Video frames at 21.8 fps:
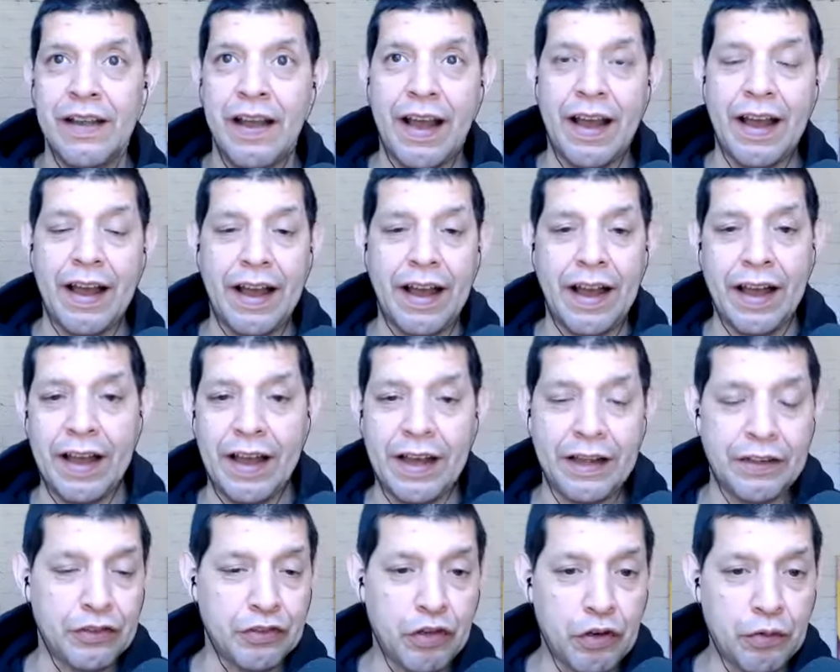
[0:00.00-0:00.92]
a,
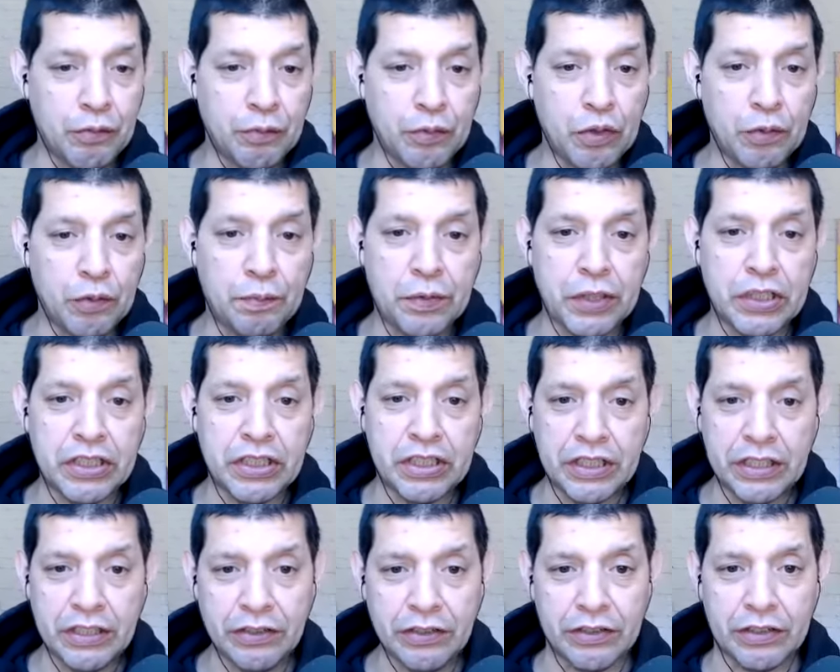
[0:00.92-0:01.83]
a, normal
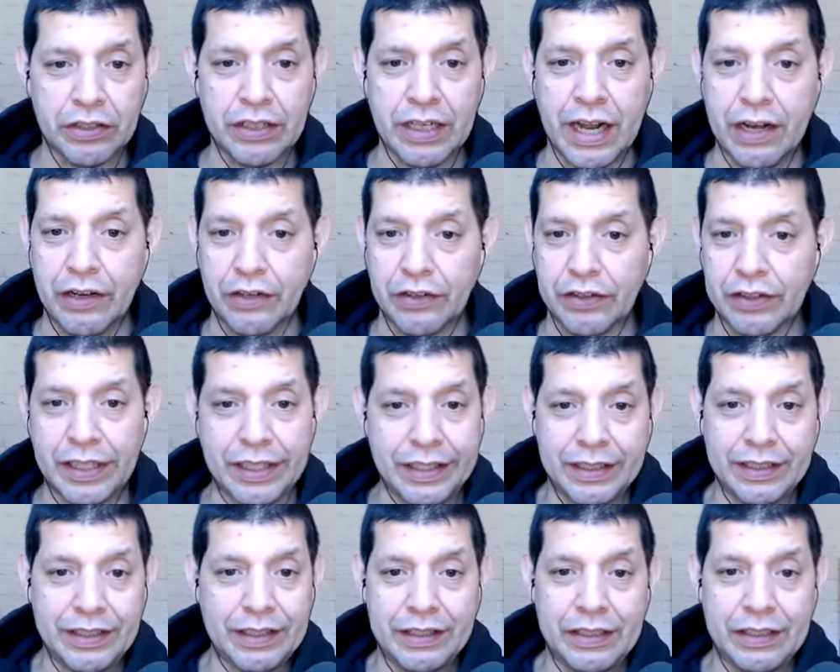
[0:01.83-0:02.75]
procedure now?
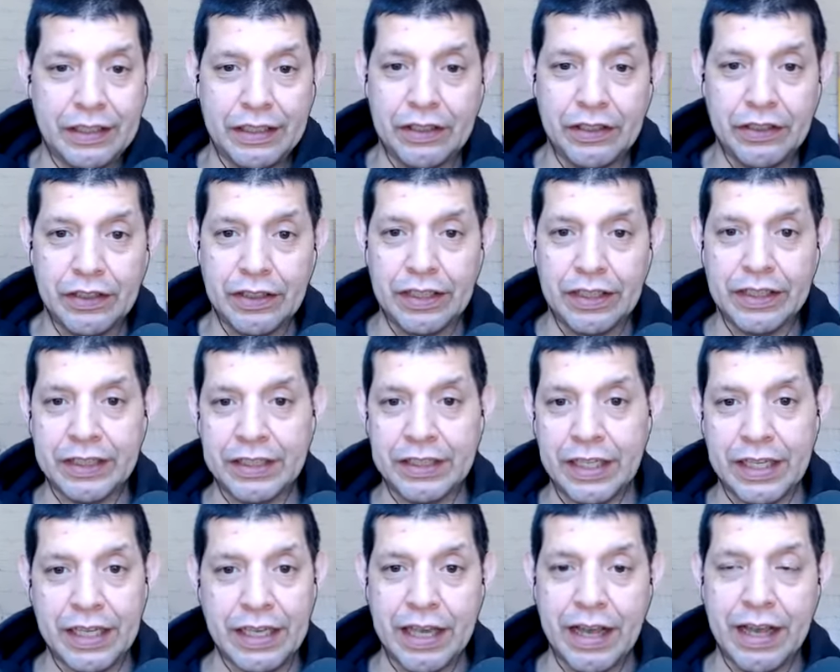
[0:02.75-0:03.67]
Like, you know, let's say